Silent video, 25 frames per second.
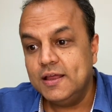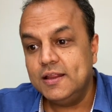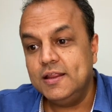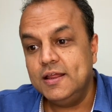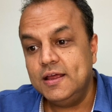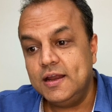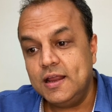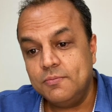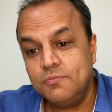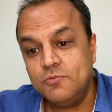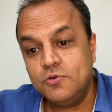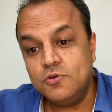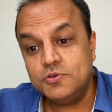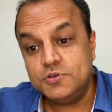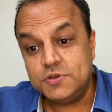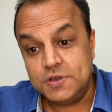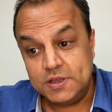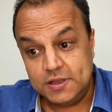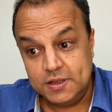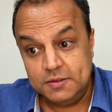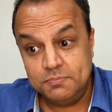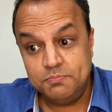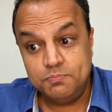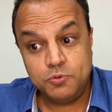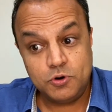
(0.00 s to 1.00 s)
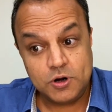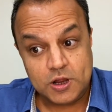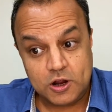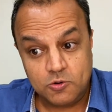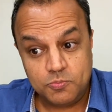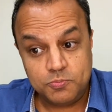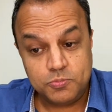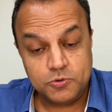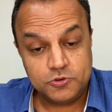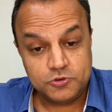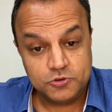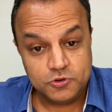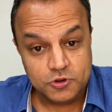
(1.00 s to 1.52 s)
then I'm going to input
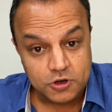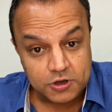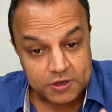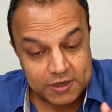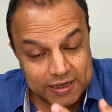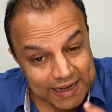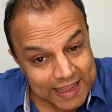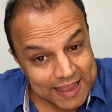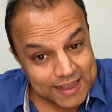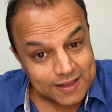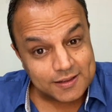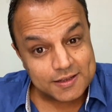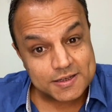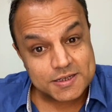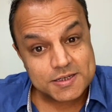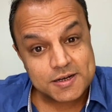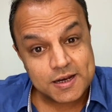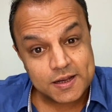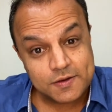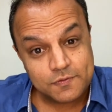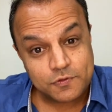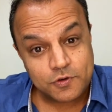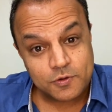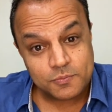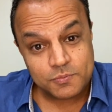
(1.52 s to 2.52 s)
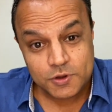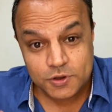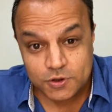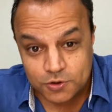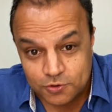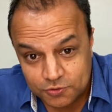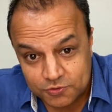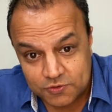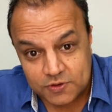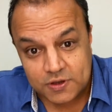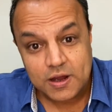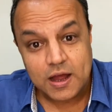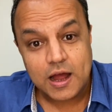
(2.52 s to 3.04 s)
output. So you take the string from the user,